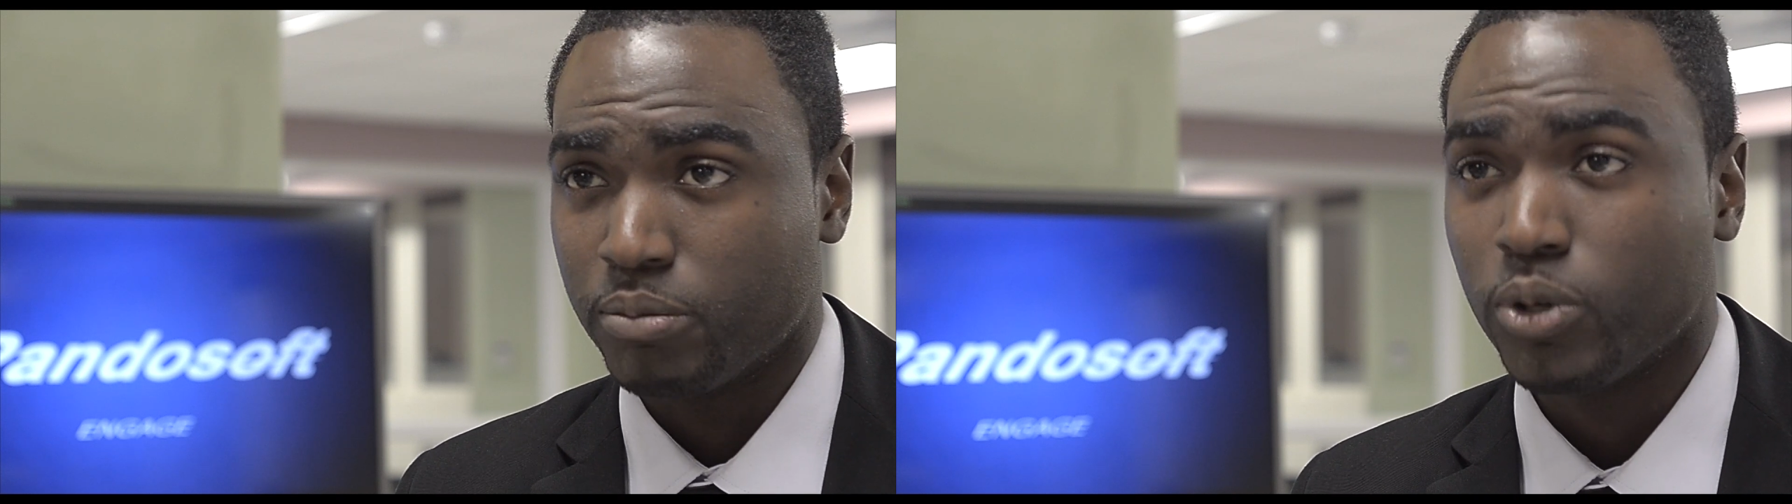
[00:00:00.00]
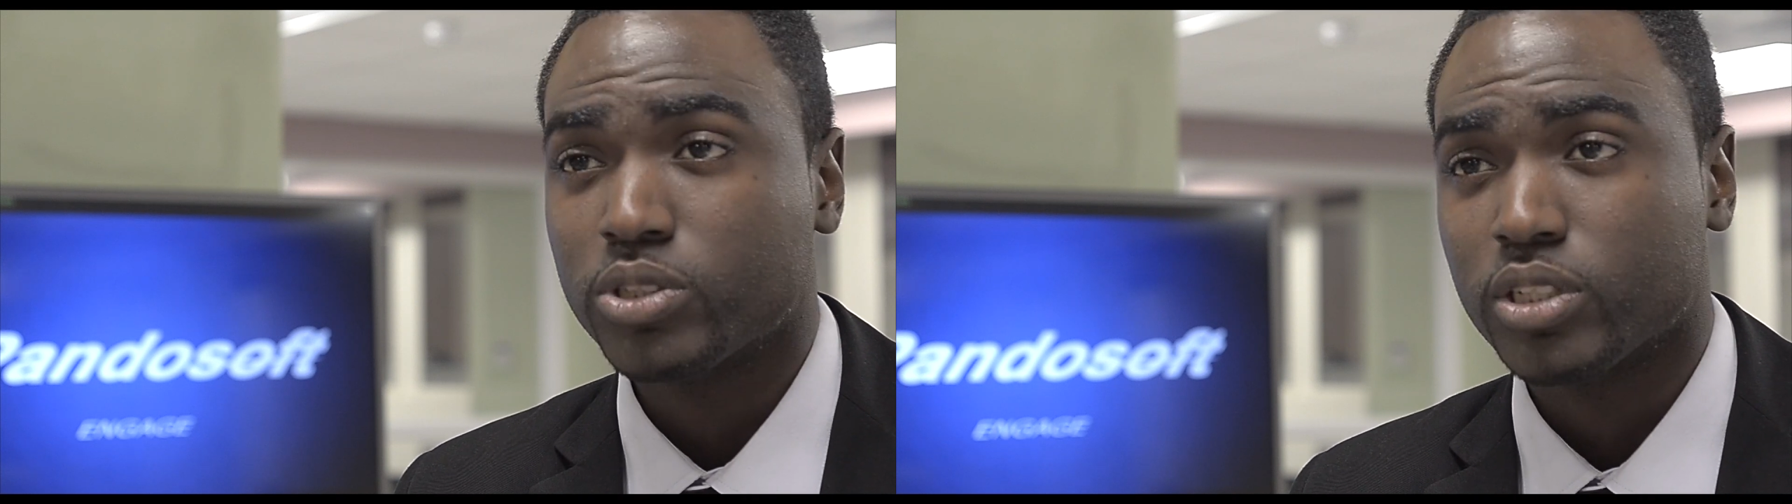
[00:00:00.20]

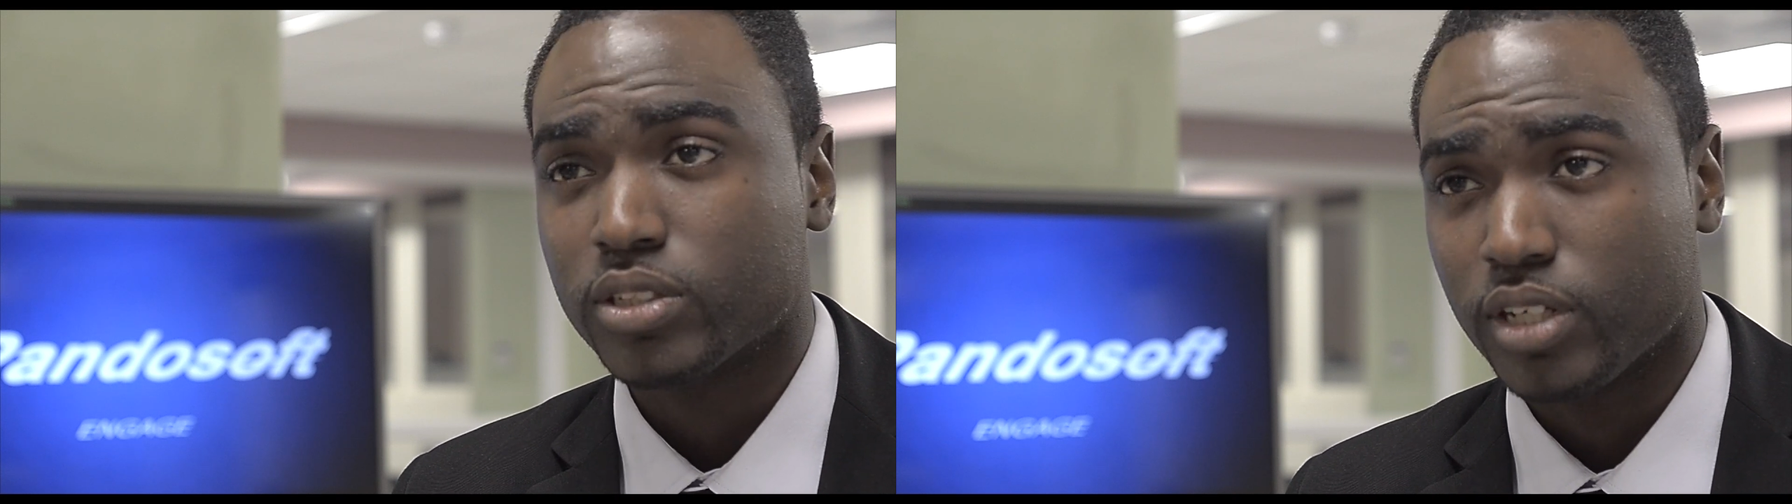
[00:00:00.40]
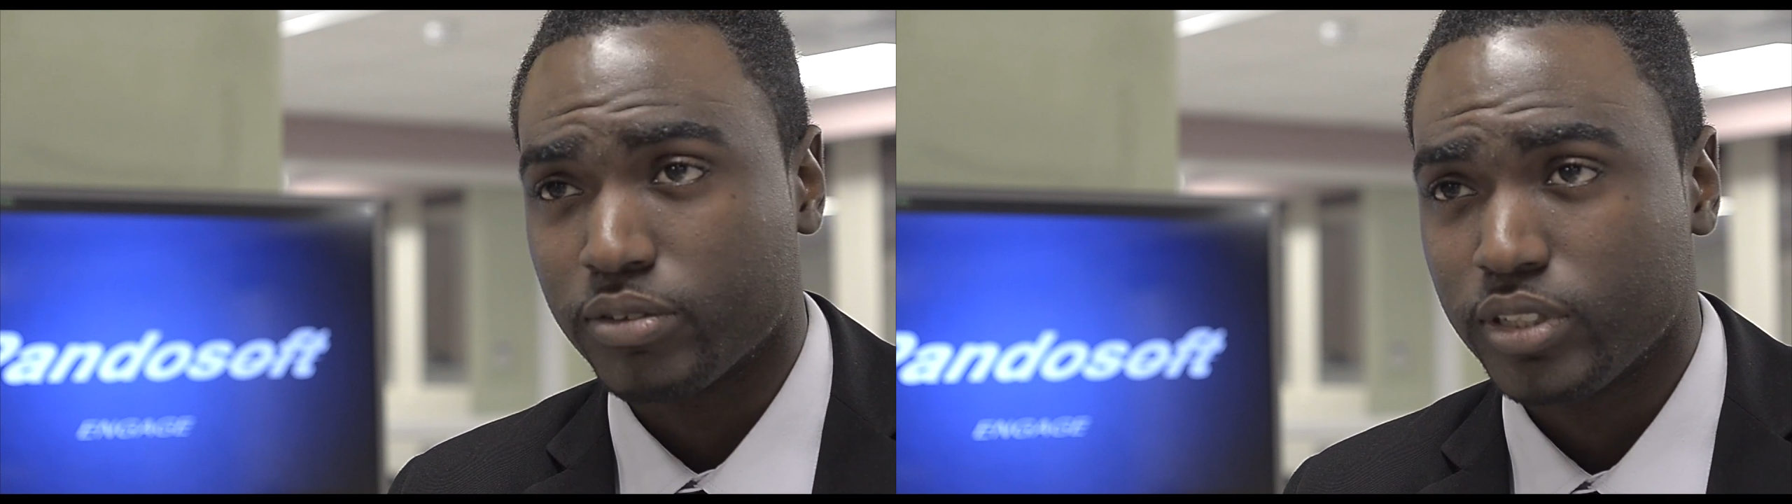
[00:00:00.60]

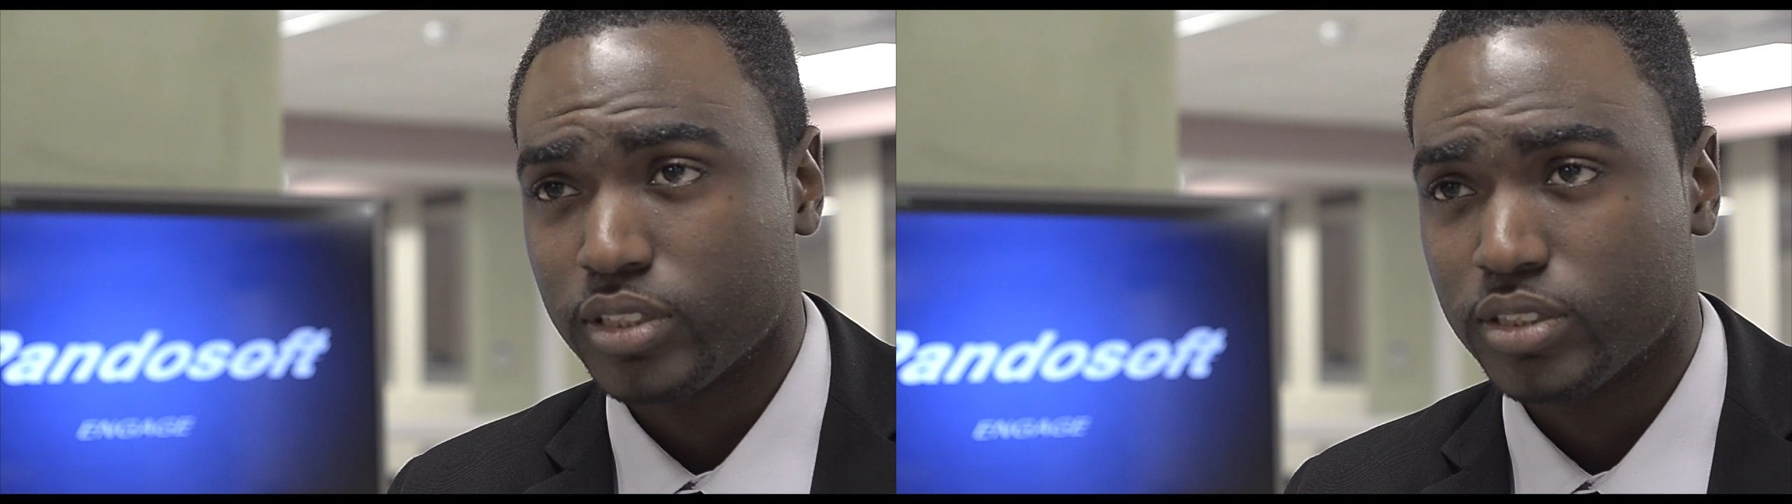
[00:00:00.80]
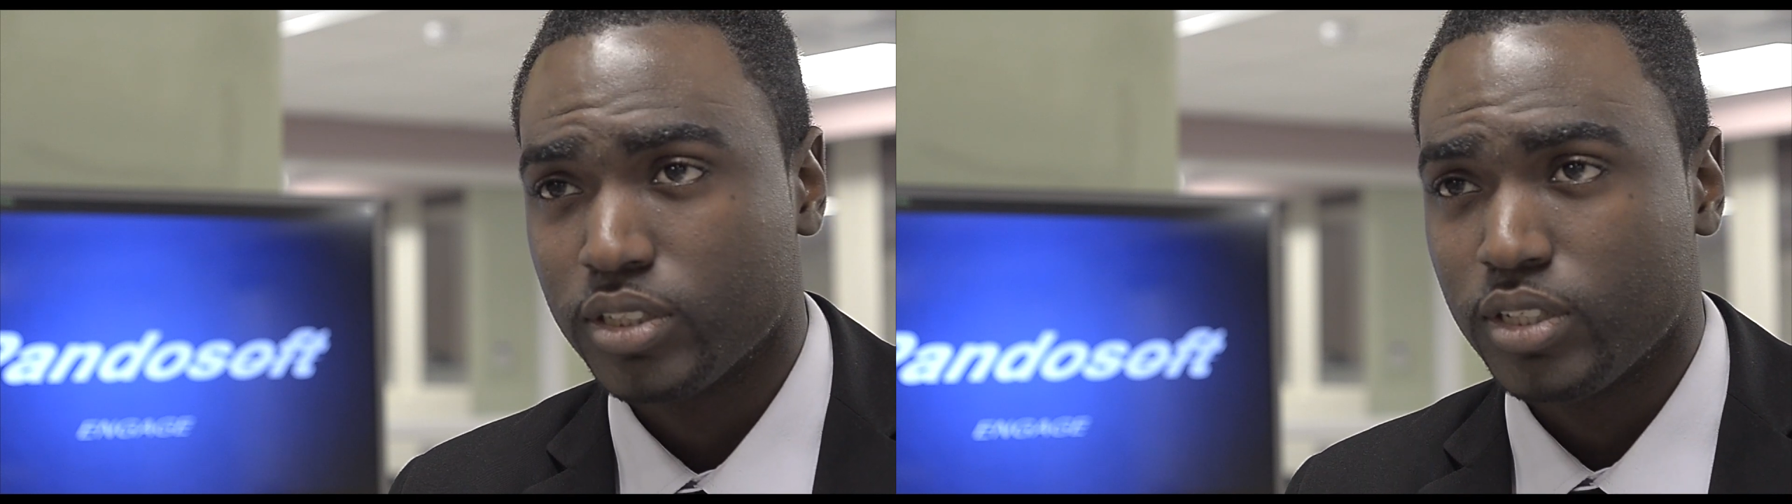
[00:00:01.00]
motion graphics,